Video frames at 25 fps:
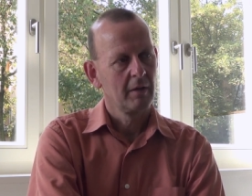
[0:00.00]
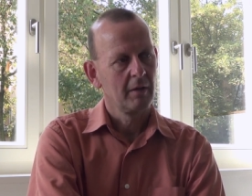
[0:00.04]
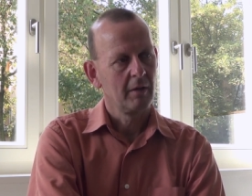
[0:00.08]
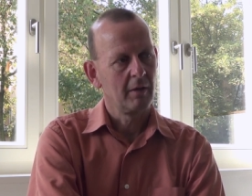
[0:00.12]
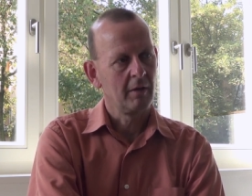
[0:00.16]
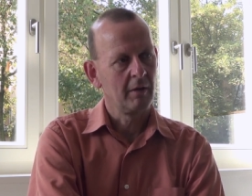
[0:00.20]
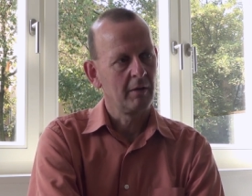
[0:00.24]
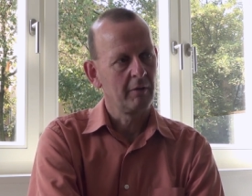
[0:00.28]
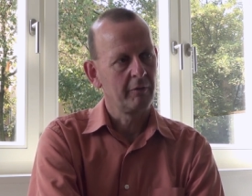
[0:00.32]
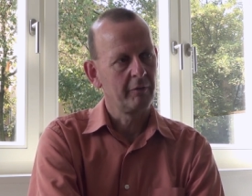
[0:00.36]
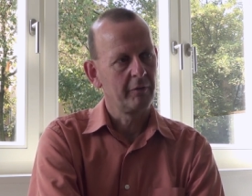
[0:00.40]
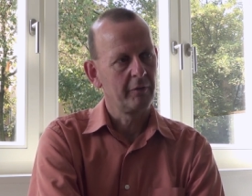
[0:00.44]

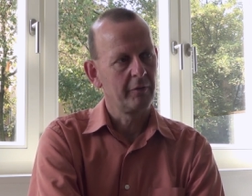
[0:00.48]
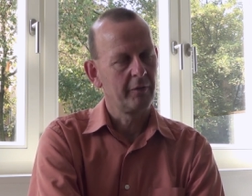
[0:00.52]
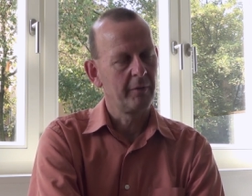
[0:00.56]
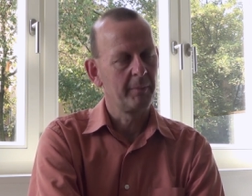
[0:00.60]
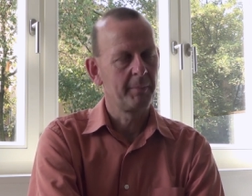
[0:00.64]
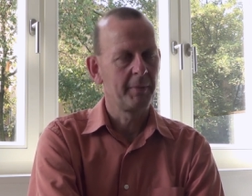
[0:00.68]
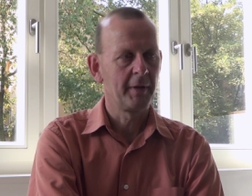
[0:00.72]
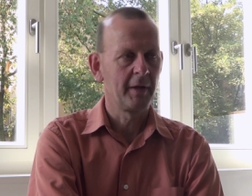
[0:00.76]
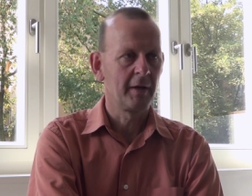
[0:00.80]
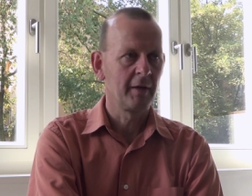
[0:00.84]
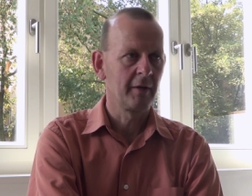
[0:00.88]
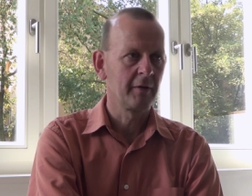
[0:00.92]
of the
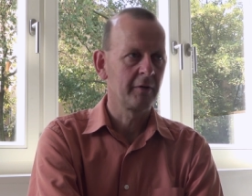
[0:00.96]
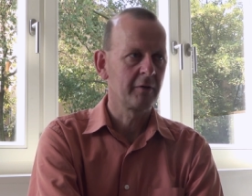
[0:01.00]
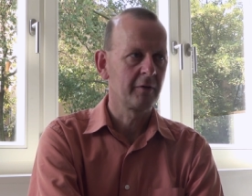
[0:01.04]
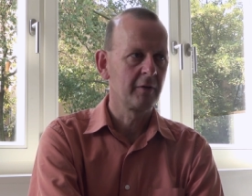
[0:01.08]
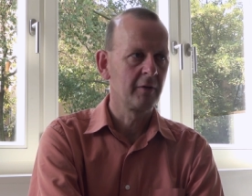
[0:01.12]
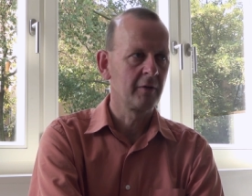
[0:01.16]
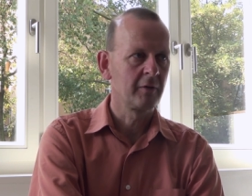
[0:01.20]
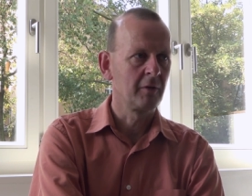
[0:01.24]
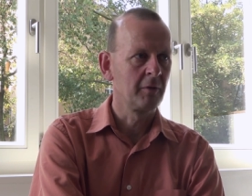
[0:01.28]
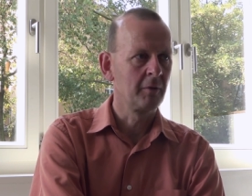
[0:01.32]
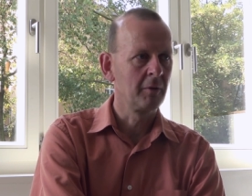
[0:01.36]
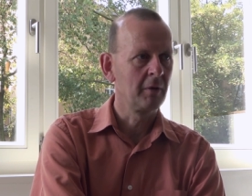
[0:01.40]
past
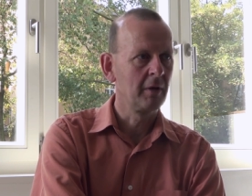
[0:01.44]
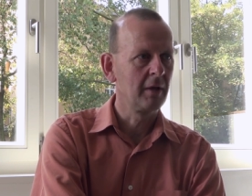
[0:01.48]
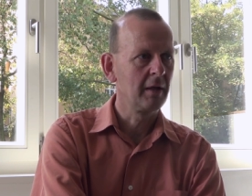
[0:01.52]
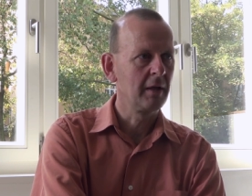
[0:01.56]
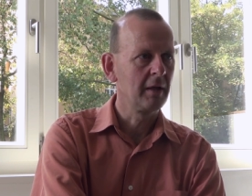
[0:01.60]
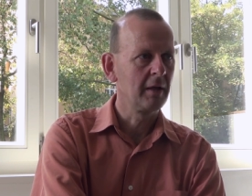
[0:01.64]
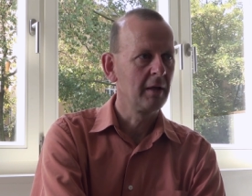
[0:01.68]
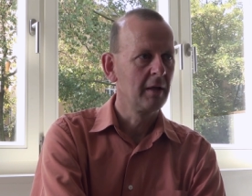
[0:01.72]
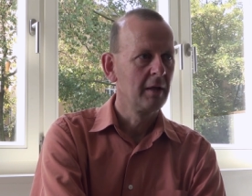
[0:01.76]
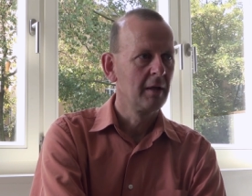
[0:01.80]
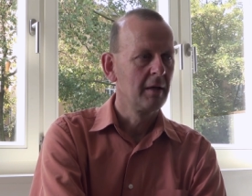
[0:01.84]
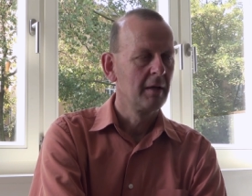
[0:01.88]
is
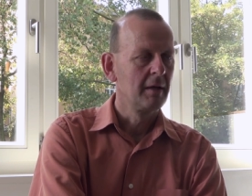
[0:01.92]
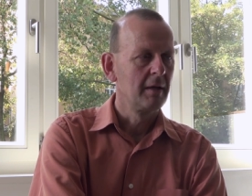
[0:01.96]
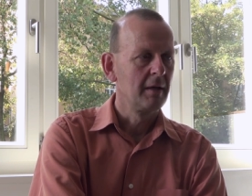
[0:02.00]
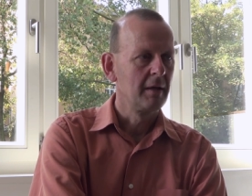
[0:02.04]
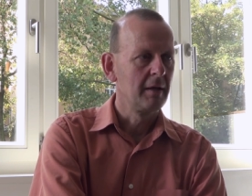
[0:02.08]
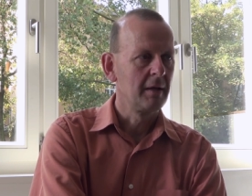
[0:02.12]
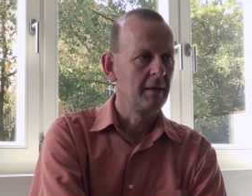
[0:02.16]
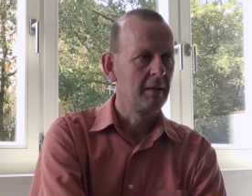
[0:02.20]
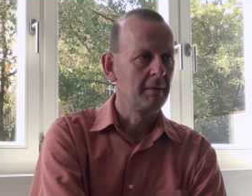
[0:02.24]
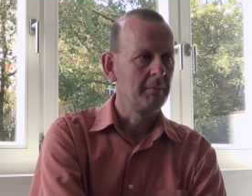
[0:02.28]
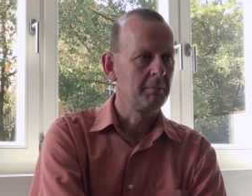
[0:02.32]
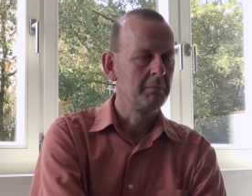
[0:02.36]
only
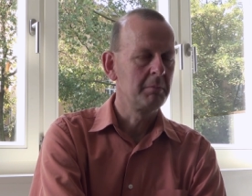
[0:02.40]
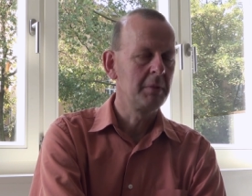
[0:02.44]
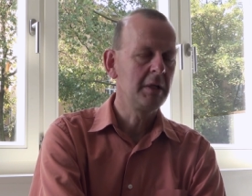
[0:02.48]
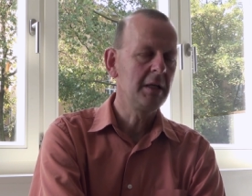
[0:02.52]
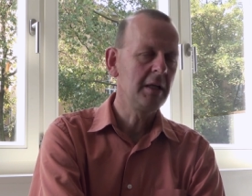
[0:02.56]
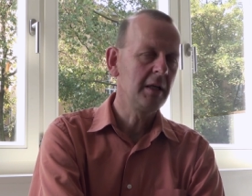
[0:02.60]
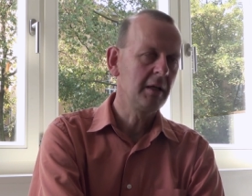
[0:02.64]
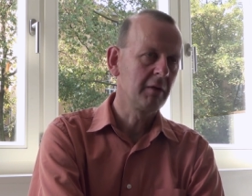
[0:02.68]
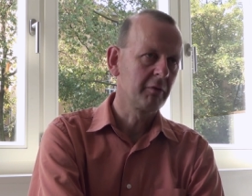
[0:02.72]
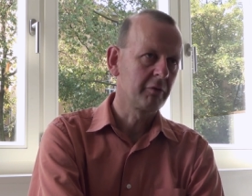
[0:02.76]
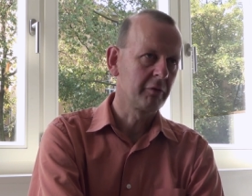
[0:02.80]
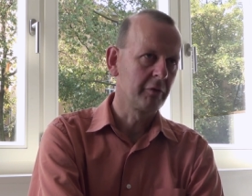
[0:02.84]

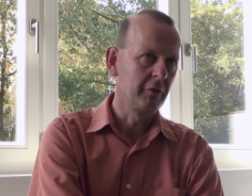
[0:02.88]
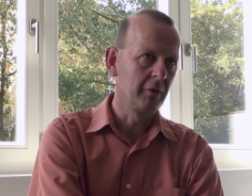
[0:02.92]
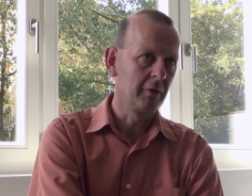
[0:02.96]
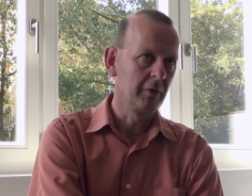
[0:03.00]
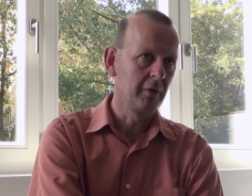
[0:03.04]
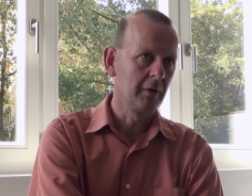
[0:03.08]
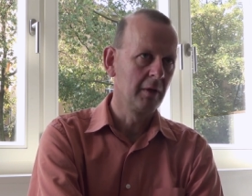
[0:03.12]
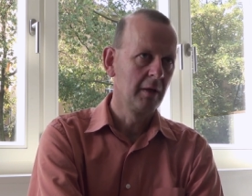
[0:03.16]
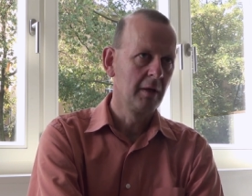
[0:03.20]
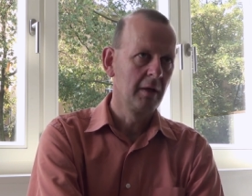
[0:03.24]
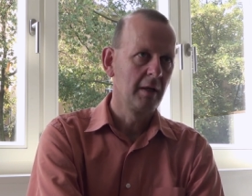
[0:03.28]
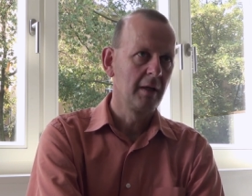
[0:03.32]

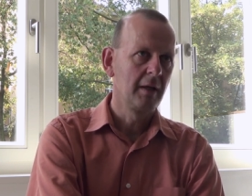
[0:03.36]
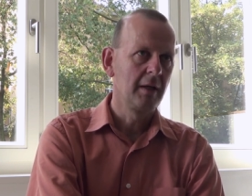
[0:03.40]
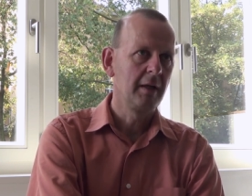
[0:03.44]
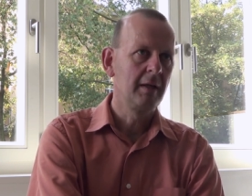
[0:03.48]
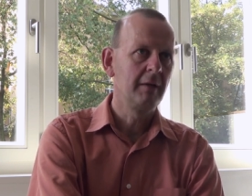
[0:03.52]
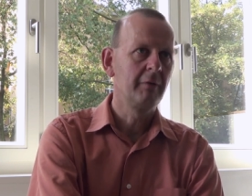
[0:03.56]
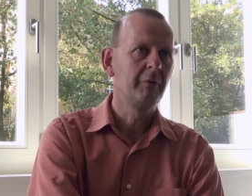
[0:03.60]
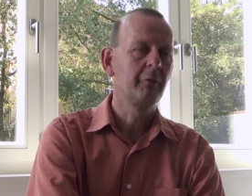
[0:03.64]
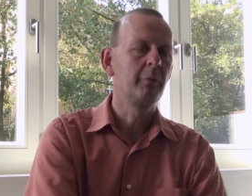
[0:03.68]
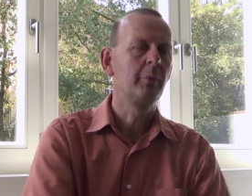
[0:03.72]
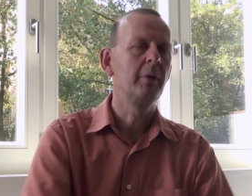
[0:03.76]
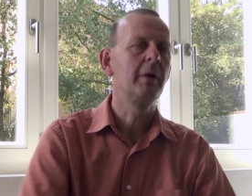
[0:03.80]
meaningful
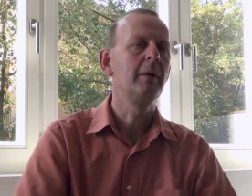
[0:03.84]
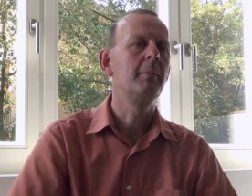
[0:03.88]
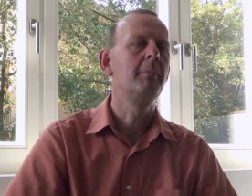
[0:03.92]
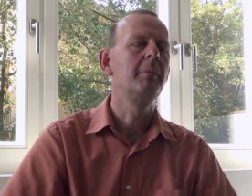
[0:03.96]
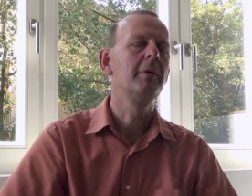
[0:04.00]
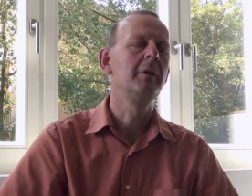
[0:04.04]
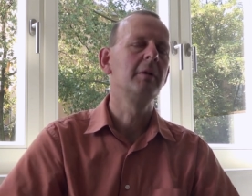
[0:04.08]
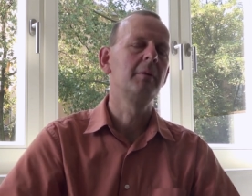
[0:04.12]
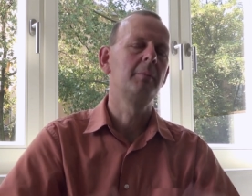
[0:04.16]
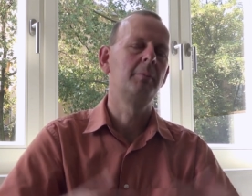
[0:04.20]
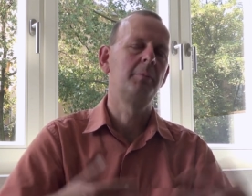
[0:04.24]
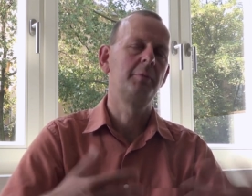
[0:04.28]
if we
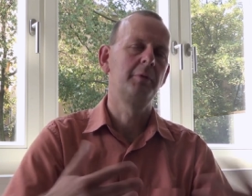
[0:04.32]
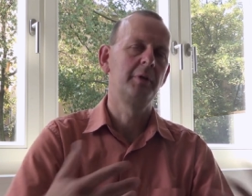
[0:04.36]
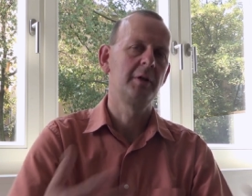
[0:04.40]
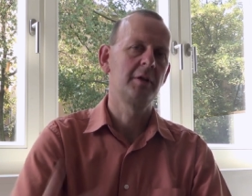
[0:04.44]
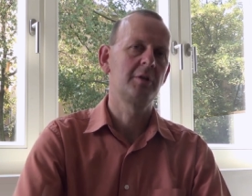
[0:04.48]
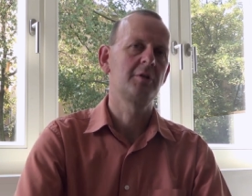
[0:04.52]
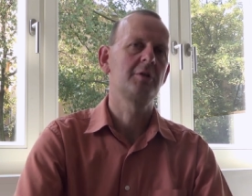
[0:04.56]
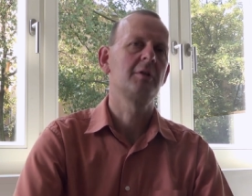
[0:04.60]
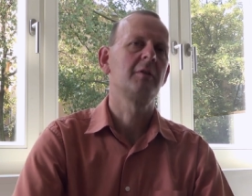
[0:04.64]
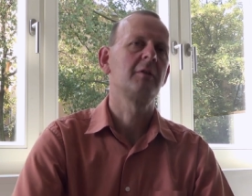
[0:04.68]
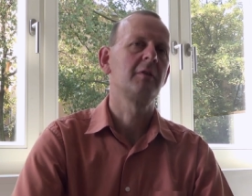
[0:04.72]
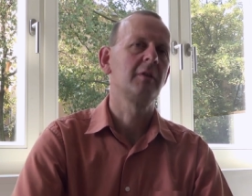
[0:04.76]
build
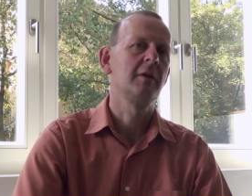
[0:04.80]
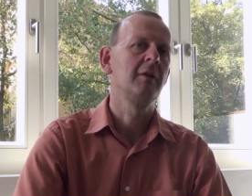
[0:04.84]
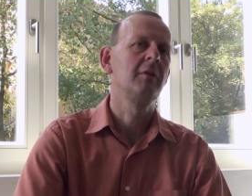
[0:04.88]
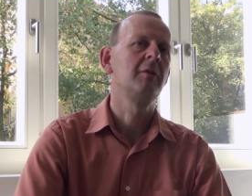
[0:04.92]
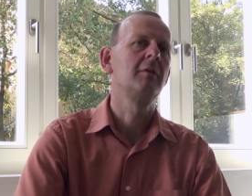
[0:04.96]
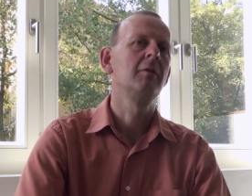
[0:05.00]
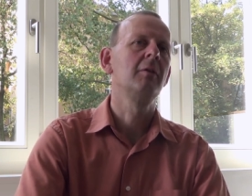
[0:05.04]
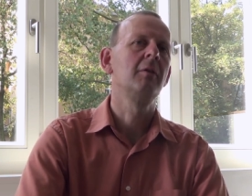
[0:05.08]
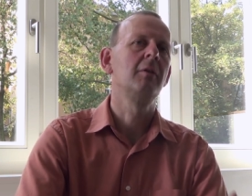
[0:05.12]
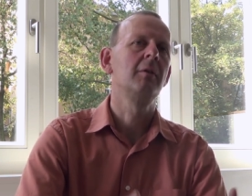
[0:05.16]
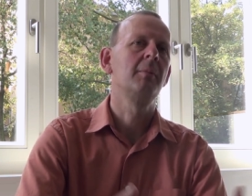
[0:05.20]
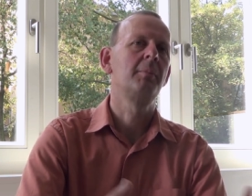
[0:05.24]
bridges
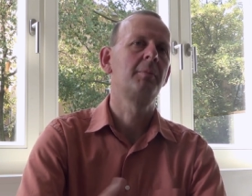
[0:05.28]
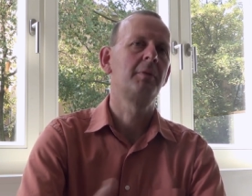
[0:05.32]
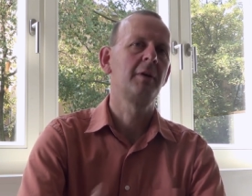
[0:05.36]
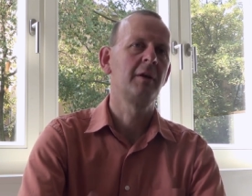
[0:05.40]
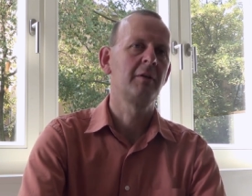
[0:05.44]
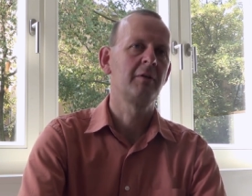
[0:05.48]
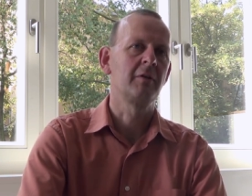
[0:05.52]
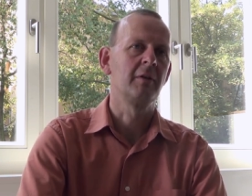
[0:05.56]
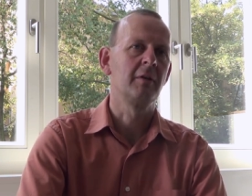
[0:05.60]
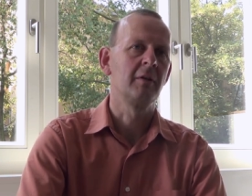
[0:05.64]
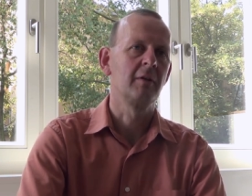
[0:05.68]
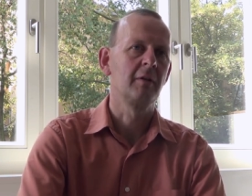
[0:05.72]
into the
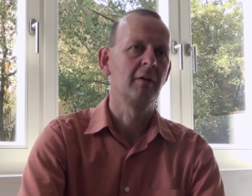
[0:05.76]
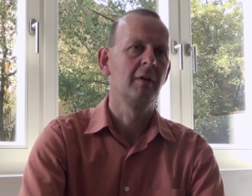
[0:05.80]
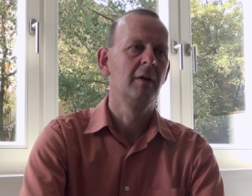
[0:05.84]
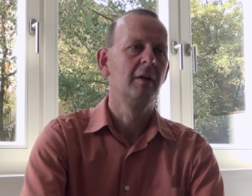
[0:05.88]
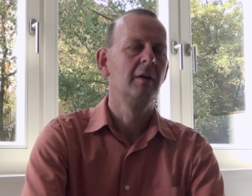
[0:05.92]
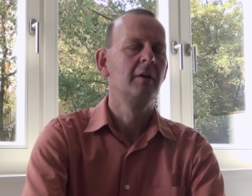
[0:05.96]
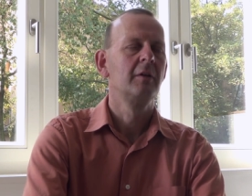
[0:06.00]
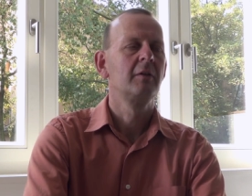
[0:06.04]
present.